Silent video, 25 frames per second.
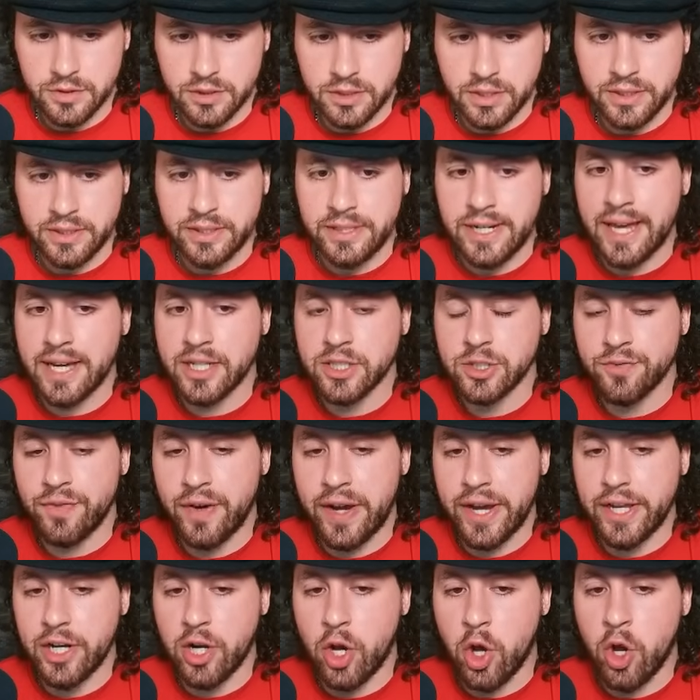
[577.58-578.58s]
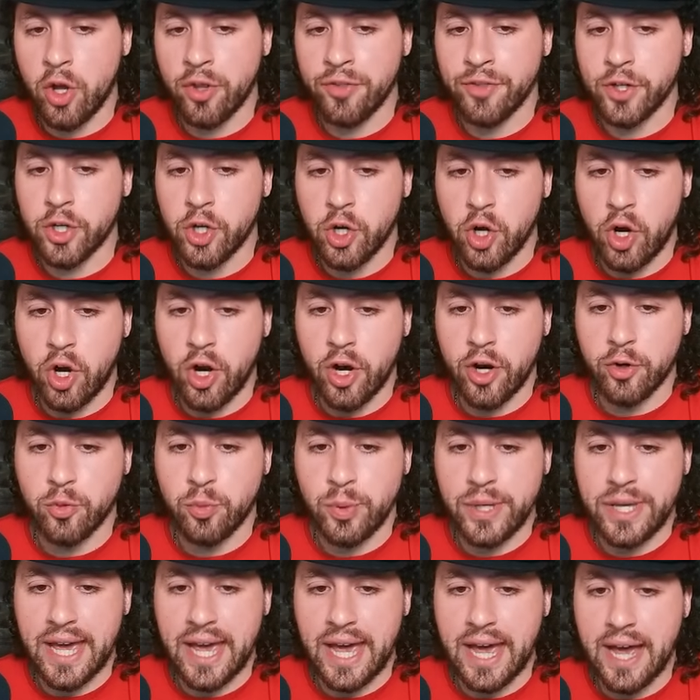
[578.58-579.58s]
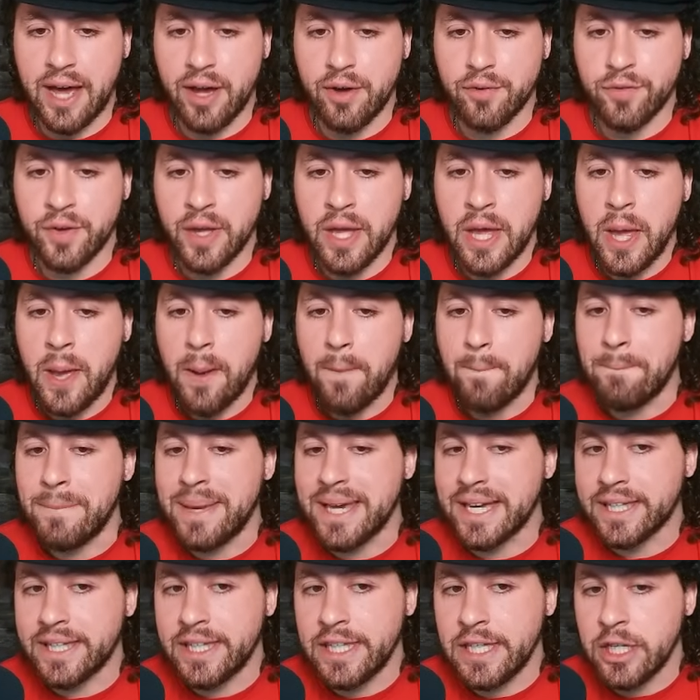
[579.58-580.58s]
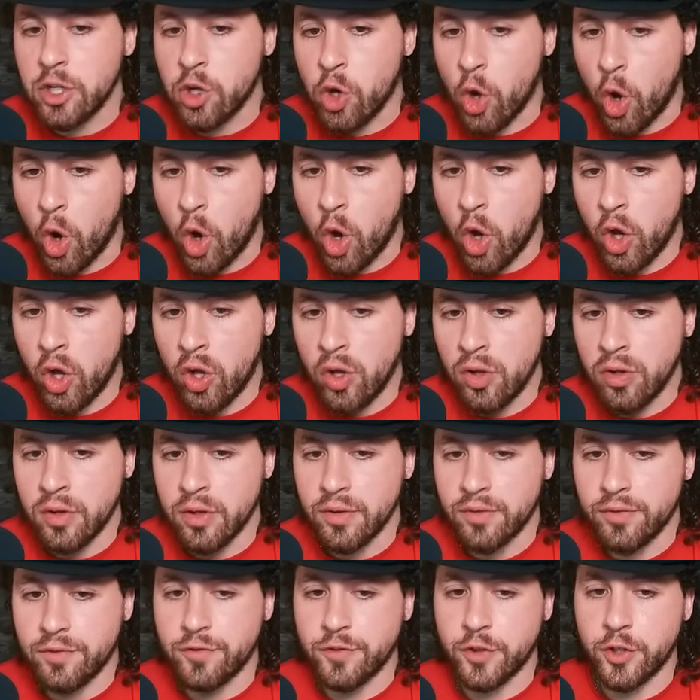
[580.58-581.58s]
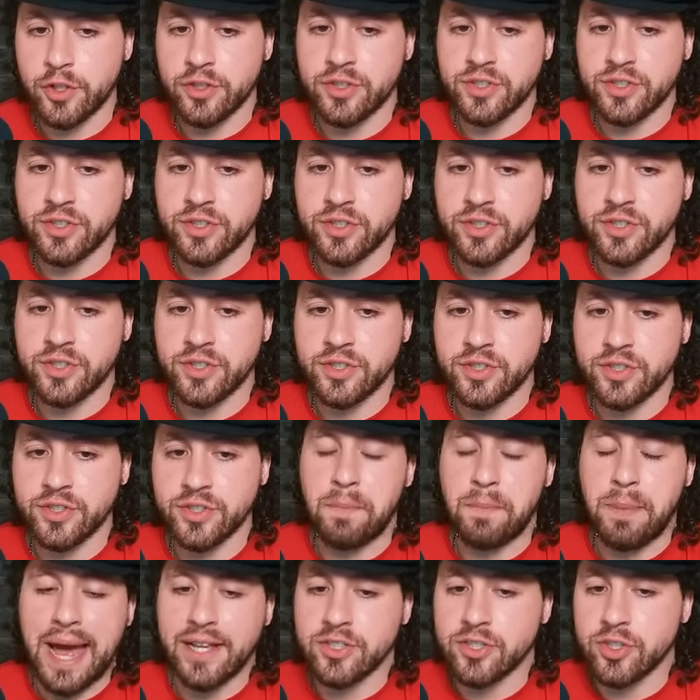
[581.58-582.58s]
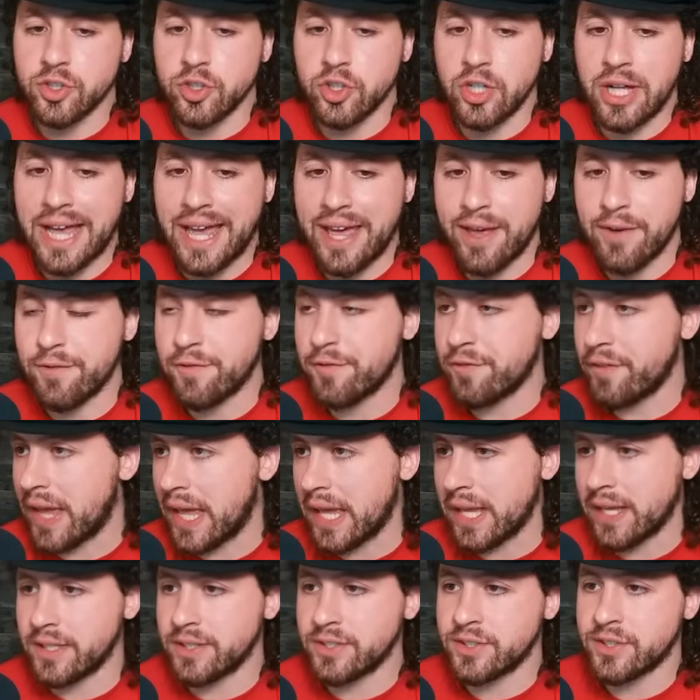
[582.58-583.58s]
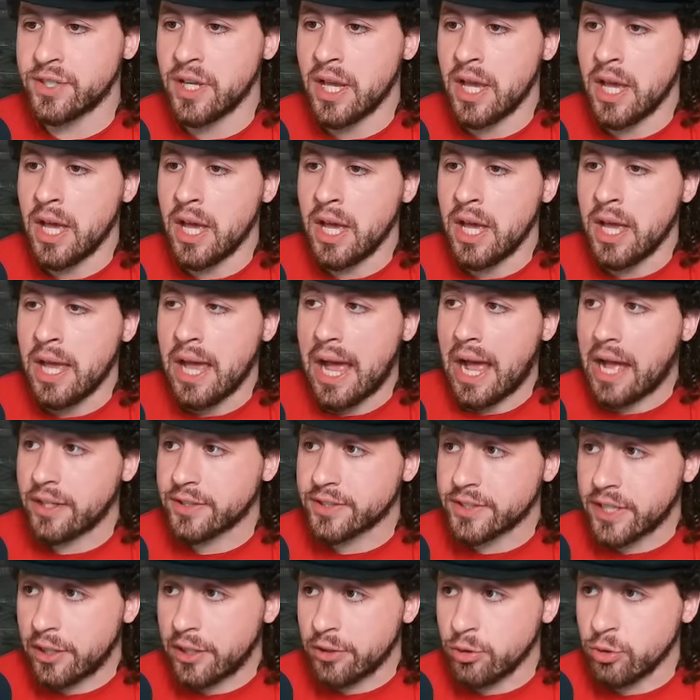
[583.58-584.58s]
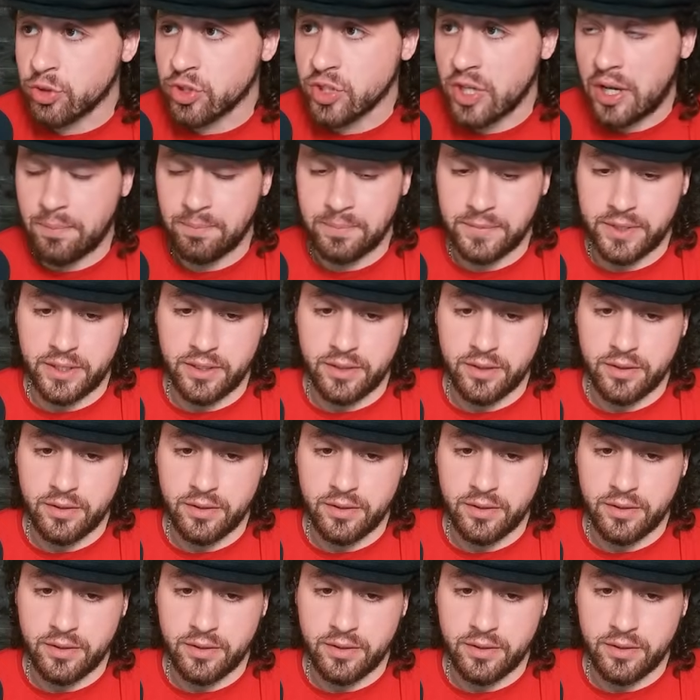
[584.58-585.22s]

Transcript: Next fight on the card, we have Mickey Gall versus Bassil Hafez. I'll tell you something.